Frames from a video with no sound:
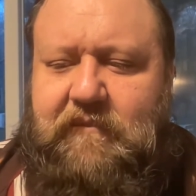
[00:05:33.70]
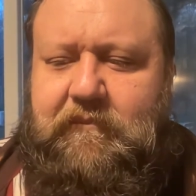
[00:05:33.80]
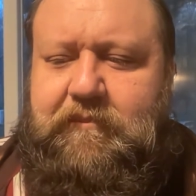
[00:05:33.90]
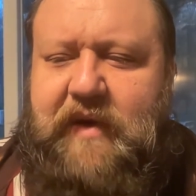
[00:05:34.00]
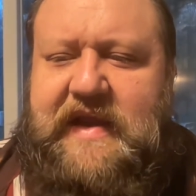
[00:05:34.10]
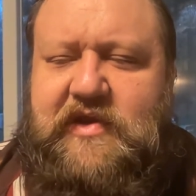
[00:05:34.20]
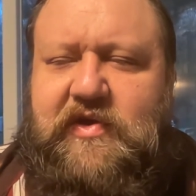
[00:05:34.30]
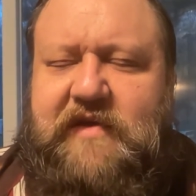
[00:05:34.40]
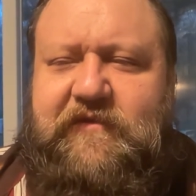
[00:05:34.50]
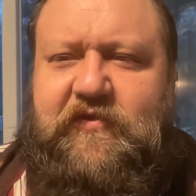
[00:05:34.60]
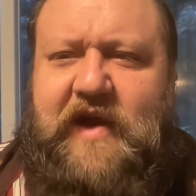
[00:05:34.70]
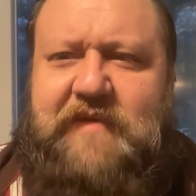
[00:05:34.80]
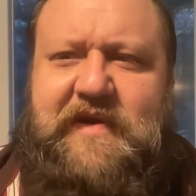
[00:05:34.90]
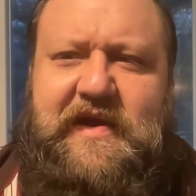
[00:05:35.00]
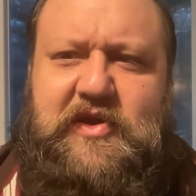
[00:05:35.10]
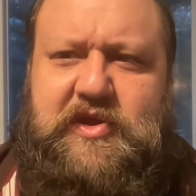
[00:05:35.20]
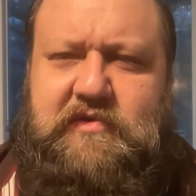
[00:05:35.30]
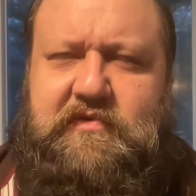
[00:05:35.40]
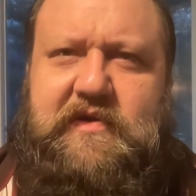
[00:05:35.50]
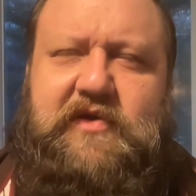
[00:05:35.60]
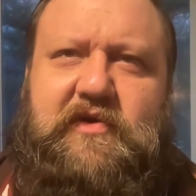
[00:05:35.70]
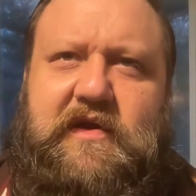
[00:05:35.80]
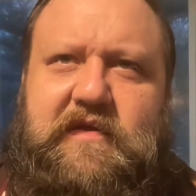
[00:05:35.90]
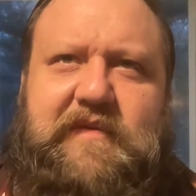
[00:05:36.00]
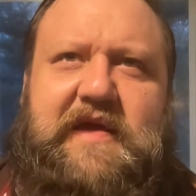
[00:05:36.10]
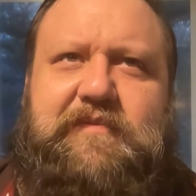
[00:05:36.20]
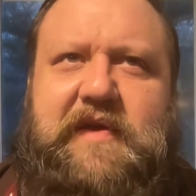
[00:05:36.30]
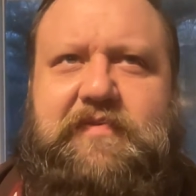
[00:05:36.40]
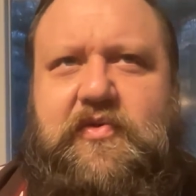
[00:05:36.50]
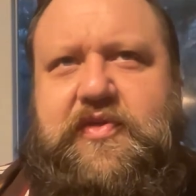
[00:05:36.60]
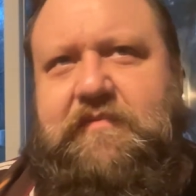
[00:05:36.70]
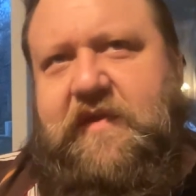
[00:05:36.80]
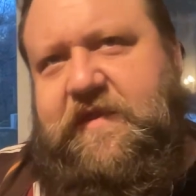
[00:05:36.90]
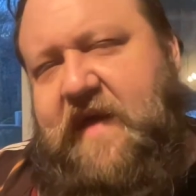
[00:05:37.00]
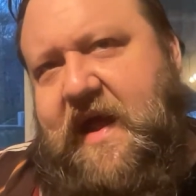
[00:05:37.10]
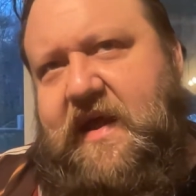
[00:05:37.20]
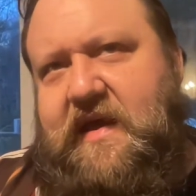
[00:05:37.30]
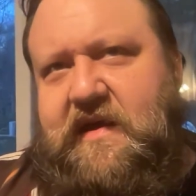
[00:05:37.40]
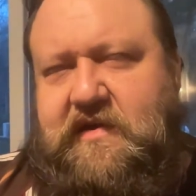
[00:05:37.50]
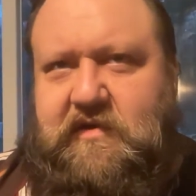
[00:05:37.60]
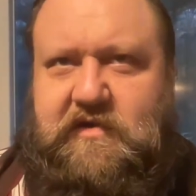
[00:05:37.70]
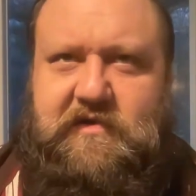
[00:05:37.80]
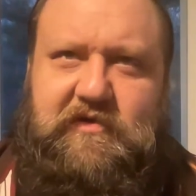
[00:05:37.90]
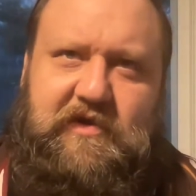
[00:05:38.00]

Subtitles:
But you can frame an issue in order to make people sympathetic or in